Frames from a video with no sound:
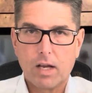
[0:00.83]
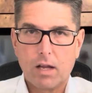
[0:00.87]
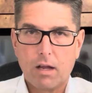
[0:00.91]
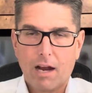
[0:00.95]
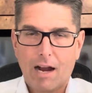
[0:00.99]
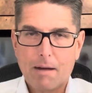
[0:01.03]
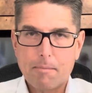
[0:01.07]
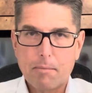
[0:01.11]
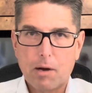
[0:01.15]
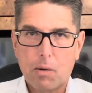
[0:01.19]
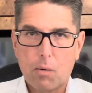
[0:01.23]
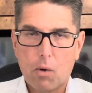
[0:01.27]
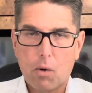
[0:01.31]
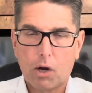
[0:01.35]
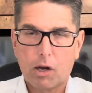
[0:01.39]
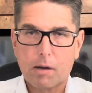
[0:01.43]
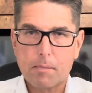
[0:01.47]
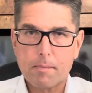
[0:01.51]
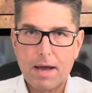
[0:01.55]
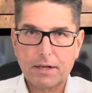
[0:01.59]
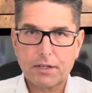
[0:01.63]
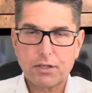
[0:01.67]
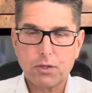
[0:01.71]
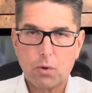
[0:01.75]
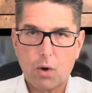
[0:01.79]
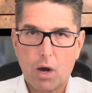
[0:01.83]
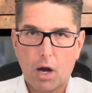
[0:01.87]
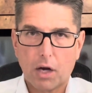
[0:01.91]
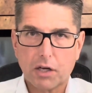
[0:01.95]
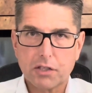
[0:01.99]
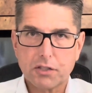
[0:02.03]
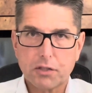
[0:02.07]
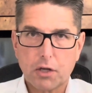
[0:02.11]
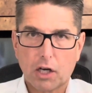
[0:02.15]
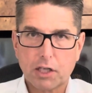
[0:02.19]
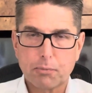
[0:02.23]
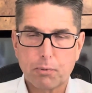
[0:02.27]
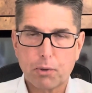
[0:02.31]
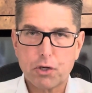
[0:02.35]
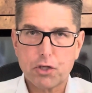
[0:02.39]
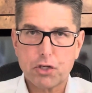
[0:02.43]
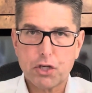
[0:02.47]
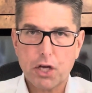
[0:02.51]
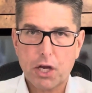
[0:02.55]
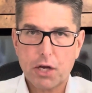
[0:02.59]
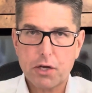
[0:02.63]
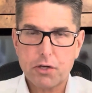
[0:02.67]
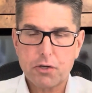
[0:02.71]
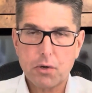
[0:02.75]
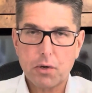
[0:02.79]
Hi, everybody. Welcome back to Ox Talks.
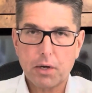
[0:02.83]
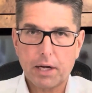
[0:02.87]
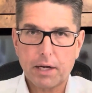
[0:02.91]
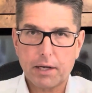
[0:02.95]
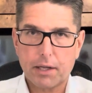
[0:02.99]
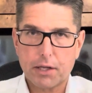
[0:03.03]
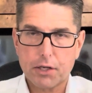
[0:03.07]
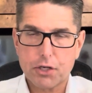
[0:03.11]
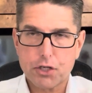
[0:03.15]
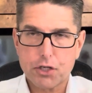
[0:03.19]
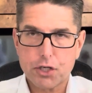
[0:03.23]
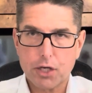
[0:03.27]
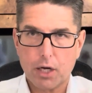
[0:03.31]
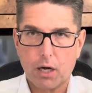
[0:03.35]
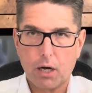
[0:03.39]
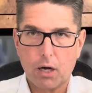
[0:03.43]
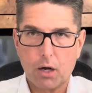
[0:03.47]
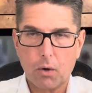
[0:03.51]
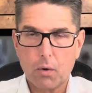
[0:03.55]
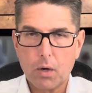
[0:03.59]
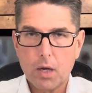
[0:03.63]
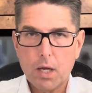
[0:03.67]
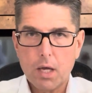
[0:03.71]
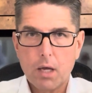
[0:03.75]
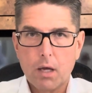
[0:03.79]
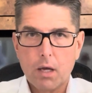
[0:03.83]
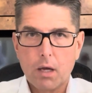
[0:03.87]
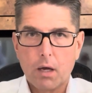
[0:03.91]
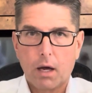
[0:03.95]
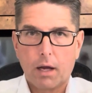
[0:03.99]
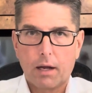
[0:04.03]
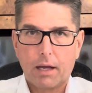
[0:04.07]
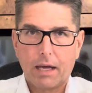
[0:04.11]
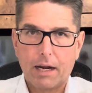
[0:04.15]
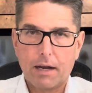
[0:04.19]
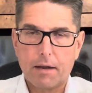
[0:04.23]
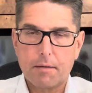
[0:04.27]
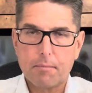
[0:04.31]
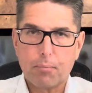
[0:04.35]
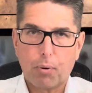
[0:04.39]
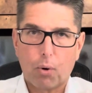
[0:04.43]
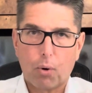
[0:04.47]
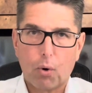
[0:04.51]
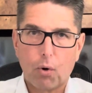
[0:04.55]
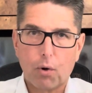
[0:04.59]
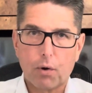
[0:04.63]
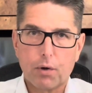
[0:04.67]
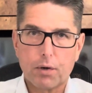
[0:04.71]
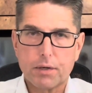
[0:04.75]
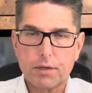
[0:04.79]
Appreciate you tuning into the show. Got an
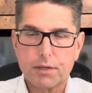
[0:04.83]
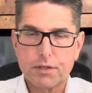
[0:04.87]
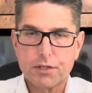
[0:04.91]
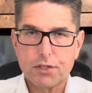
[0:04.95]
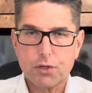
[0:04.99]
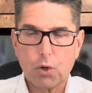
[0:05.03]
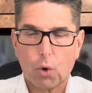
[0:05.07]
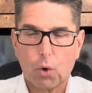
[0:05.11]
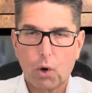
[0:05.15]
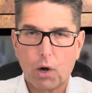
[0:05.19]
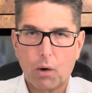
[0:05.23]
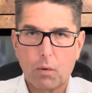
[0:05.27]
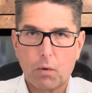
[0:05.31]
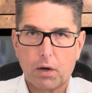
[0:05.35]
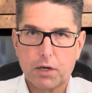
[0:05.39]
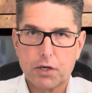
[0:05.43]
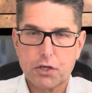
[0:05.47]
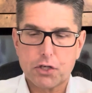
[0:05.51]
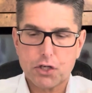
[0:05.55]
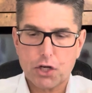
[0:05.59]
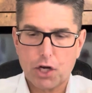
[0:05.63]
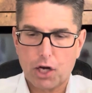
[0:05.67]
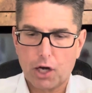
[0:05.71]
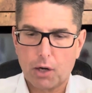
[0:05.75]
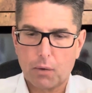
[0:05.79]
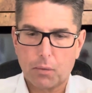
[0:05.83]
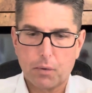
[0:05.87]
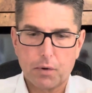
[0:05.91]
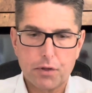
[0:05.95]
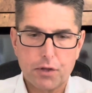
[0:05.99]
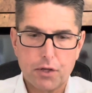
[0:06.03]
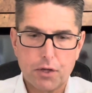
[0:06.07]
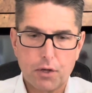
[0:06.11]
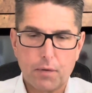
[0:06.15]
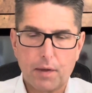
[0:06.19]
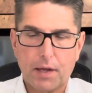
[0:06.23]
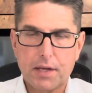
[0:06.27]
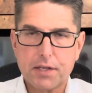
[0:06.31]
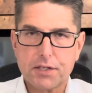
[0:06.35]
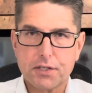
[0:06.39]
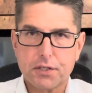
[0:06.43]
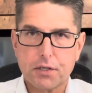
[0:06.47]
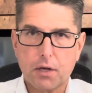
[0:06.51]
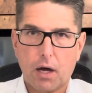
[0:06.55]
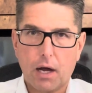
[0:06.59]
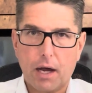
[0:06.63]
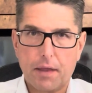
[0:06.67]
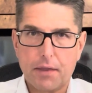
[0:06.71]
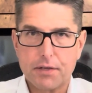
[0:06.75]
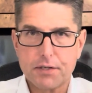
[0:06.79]
important story I wanted to share with you that I
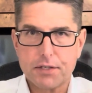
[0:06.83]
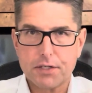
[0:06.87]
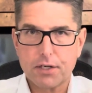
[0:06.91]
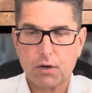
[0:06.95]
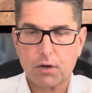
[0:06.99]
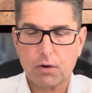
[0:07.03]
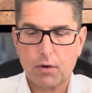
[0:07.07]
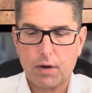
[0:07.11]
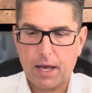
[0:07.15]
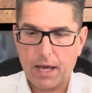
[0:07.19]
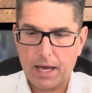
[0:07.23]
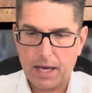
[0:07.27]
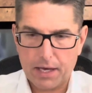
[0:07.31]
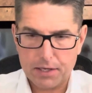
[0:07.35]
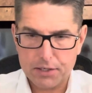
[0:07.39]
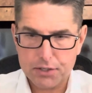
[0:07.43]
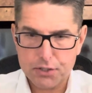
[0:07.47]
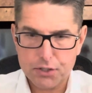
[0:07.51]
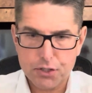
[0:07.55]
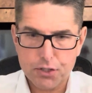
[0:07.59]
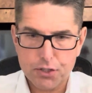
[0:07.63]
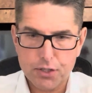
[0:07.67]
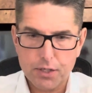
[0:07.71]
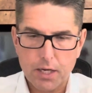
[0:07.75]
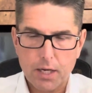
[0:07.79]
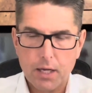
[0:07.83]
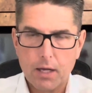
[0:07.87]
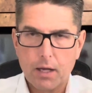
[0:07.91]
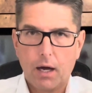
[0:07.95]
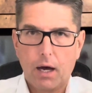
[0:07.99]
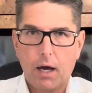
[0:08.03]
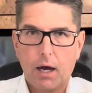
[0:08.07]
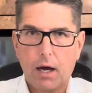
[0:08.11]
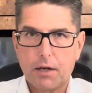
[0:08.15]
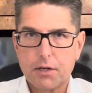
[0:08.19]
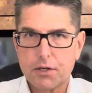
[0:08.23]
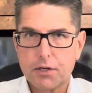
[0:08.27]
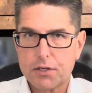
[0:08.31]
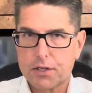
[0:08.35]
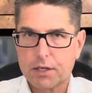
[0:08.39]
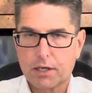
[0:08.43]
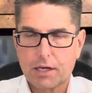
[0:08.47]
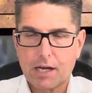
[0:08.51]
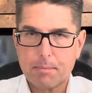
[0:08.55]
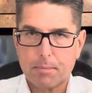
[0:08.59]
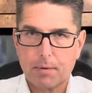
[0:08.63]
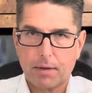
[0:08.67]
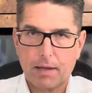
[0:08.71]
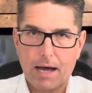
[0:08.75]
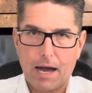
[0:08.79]
saw at the Zero Hedge just a
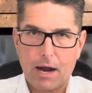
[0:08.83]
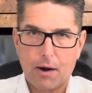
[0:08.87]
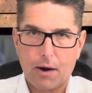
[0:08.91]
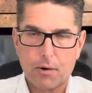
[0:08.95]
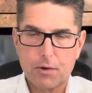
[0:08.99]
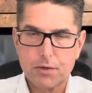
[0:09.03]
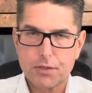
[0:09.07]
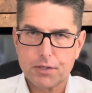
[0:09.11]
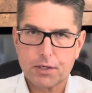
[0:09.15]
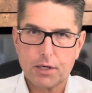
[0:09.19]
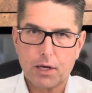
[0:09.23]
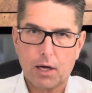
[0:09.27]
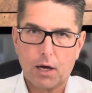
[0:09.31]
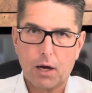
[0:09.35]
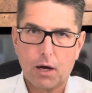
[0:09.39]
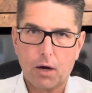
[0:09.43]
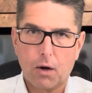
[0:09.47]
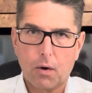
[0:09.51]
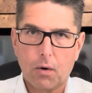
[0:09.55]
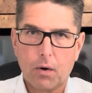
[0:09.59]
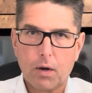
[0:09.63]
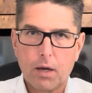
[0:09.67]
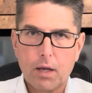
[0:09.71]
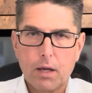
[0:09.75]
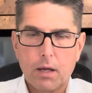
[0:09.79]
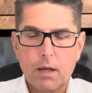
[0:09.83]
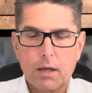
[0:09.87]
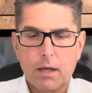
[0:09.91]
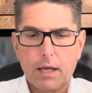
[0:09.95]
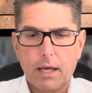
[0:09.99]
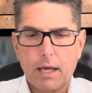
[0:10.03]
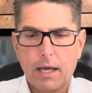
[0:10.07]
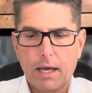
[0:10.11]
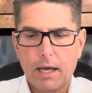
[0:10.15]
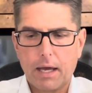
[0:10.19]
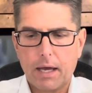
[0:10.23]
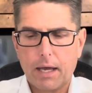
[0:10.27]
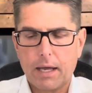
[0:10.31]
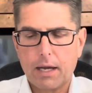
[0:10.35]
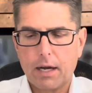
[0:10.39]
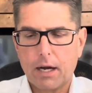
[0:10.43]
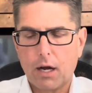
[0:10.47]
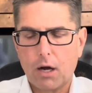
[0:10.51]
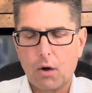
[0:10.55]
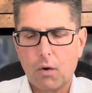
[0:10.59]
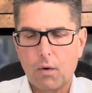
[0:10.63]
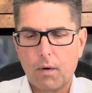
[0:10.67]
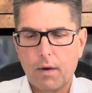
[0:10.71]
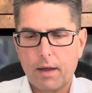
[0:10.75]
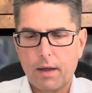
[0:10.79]
couple hours ago. You
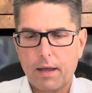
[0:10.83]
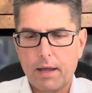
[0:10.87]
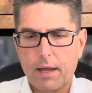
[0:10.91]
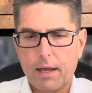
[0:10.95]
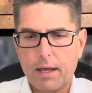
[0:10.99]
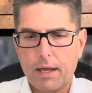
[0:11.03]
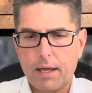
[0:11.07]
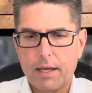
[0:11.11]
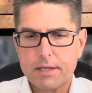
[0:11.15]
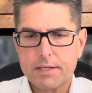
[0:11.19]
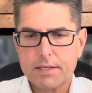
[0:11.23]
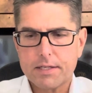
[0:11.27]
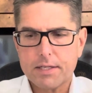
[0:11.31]
know, we